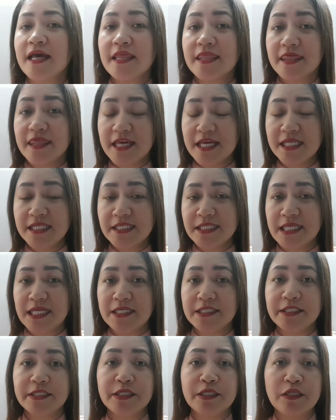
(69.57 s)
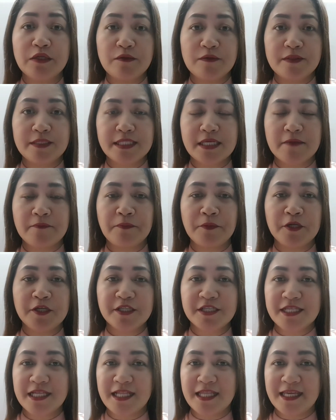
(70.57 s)
This lesson looks at
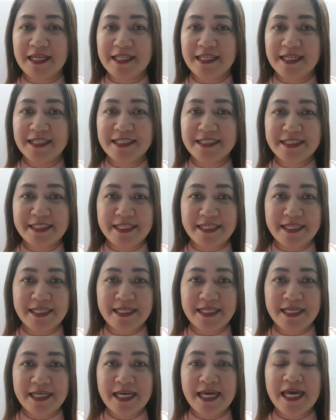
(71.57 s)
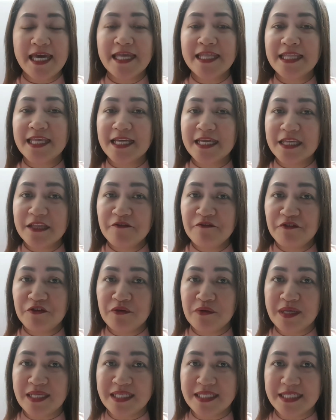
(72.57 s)
personal identity and the
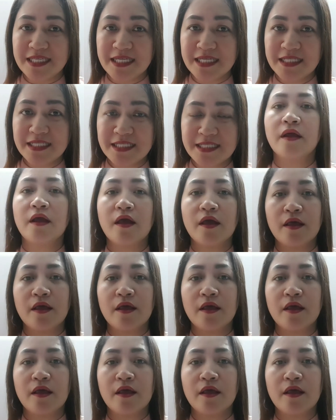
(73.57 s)
influences